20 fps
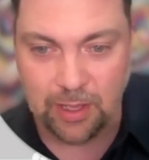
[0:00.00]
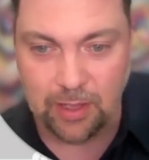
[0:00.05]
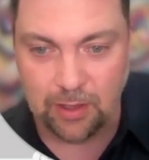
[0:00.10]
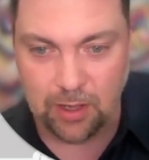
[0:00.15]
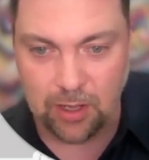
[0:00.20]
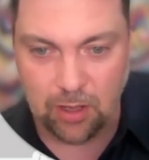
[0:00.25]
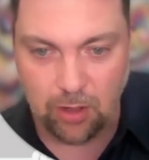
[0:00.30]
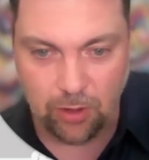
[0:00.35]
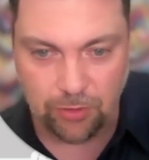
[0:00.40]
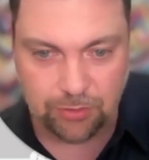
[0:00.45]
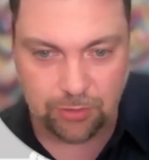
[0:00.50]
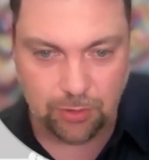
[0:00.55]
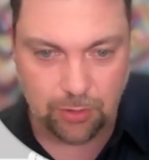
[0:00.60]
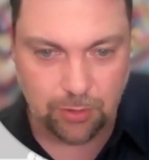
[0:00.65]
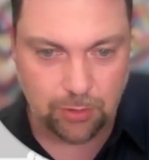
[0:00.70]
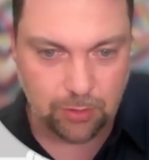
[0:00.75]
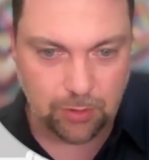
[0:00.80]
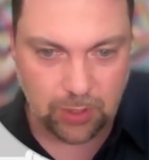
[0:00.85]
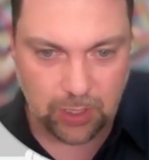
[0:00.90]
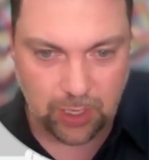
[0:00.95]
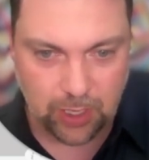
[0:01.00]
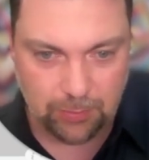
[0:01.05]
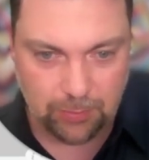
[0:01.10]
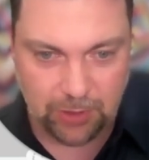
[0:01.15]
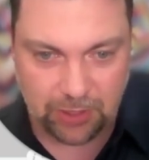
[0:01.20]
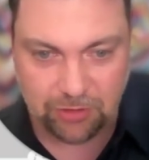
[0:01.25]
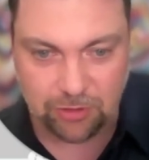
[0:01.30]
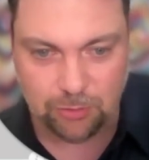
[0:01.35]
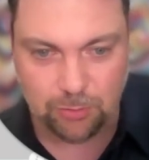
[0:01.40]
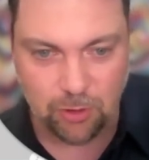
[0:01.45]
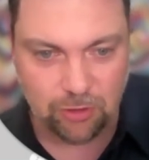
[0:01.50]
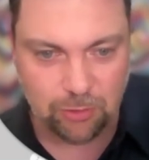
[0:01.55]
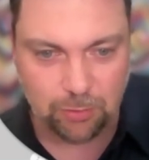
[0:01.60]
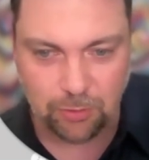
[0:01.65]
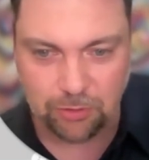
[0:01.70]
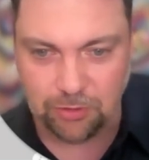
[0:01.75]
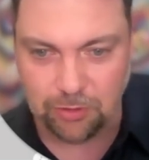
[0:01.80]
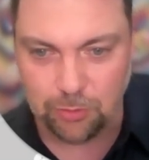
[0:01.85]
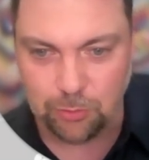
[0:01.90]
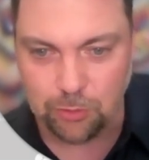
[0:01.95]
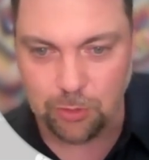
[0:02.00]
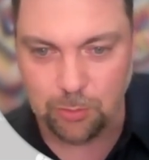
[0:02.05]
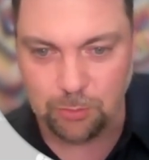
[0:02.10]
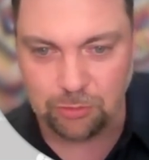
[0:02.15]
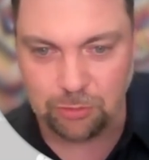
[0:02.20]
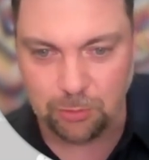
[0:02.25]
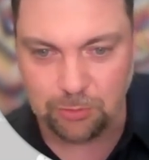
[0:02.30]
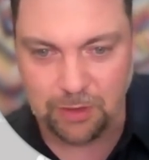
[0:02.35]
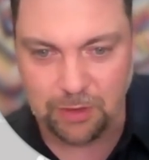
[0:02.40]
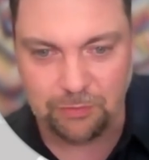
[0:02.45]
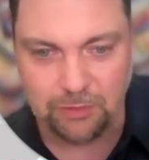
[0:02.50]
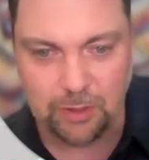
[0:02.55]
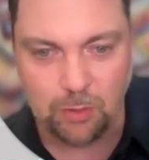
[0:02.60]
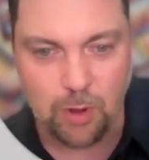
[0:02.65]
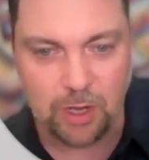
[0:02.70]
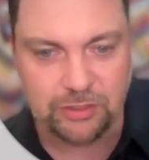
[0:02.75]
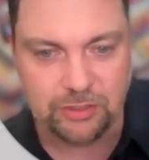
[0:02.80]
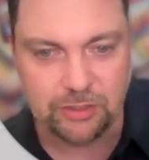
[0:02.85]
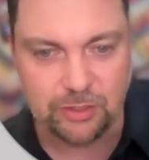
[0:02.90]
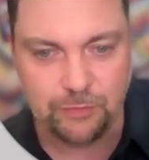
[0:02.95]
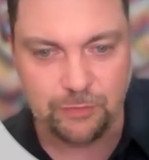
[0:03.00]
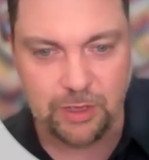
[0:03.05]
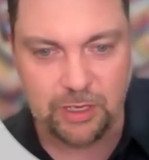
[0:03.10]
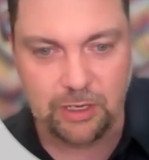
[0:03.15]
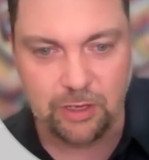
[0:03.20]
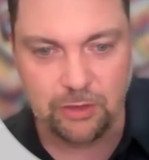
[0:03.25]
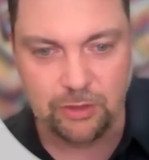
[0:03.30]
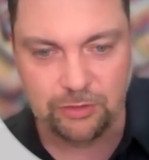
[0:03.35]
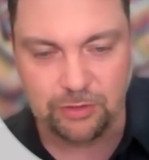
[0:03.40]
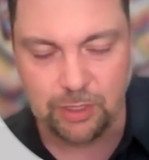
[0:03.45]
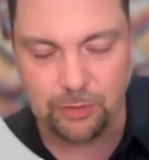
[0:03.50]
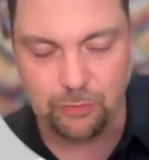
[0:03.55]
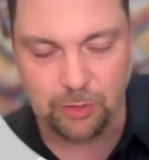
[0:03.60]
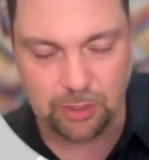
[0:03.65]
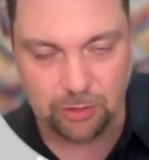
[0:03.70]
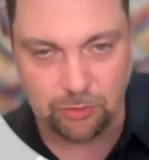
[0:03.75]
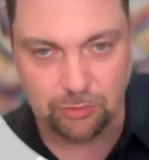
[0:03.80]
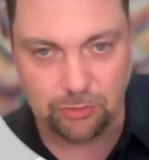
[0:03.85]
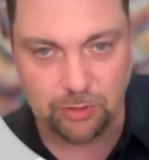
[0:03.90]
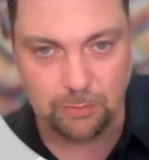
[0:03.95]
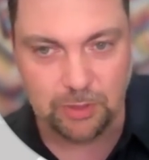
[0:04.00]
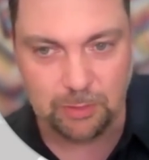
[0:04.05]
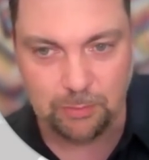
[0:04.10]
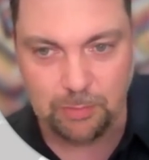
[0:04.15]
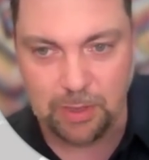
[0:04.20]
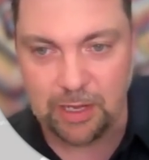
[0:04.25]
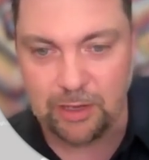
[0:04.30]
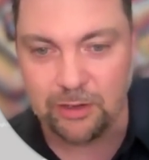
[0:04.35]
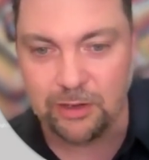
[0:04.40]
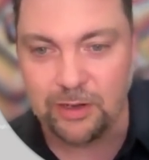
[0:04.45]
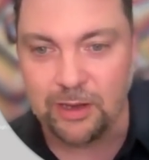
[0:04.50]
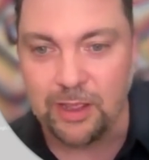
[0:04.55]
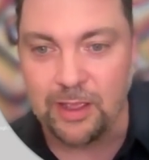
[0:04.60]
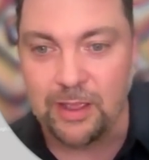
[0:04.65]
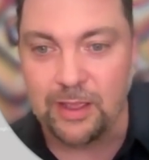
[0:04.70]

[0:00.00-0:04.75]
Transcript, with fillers: Also, I'm not the smartest person in the room, so I'm definitely watching the video to see if we can do something better.